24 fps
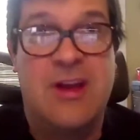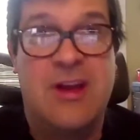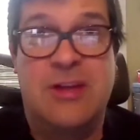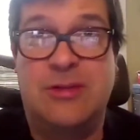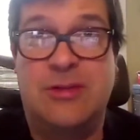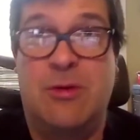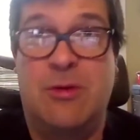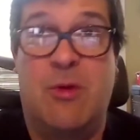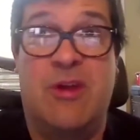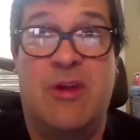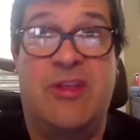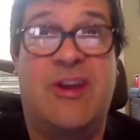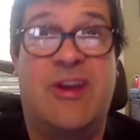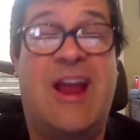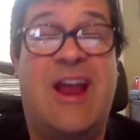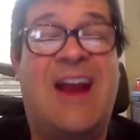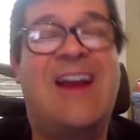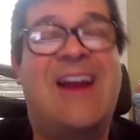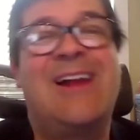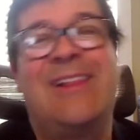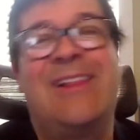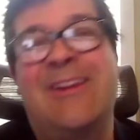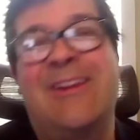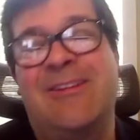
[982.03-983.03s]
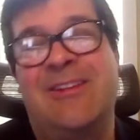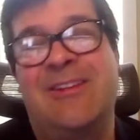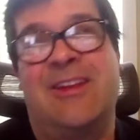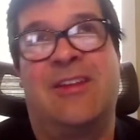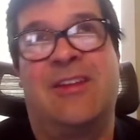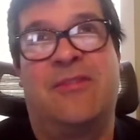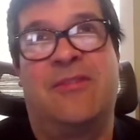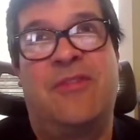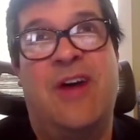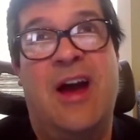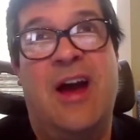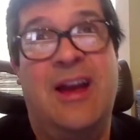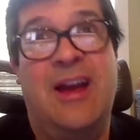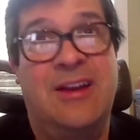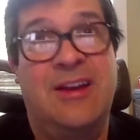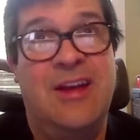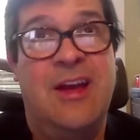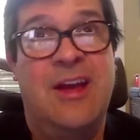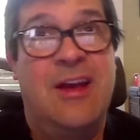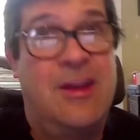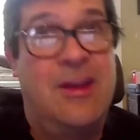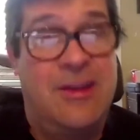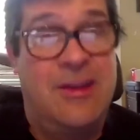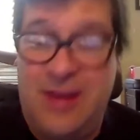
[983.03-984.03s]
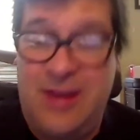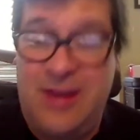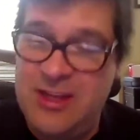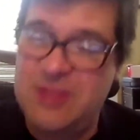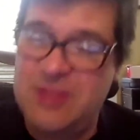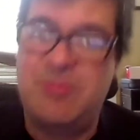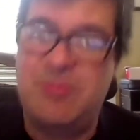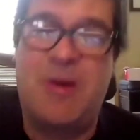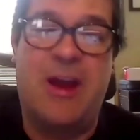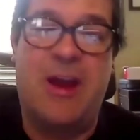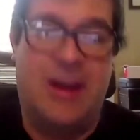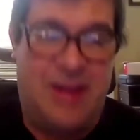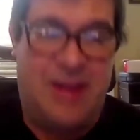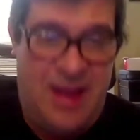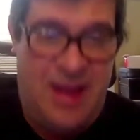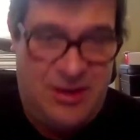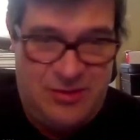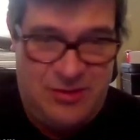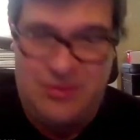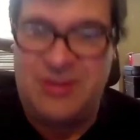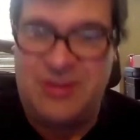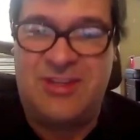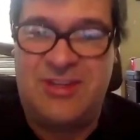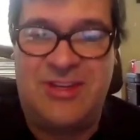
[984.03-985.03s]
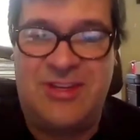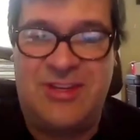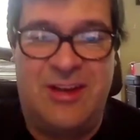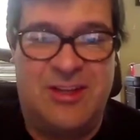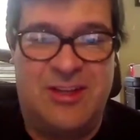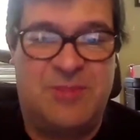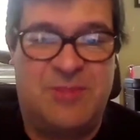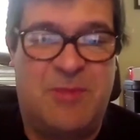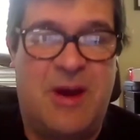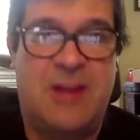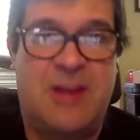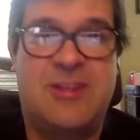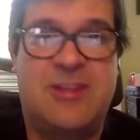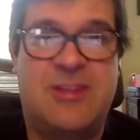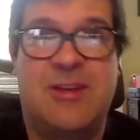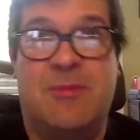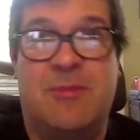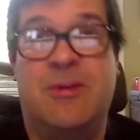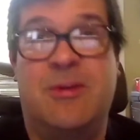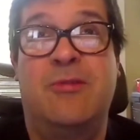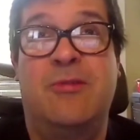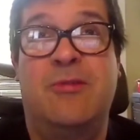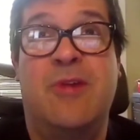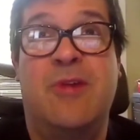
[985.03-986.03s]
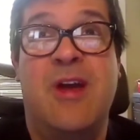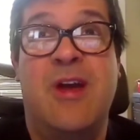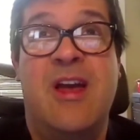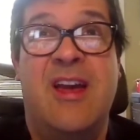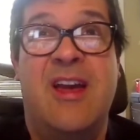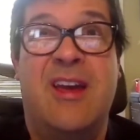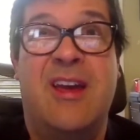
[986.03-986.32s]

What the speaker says: So while they're not clearly defined, you can spot, as you just said, spot someone who,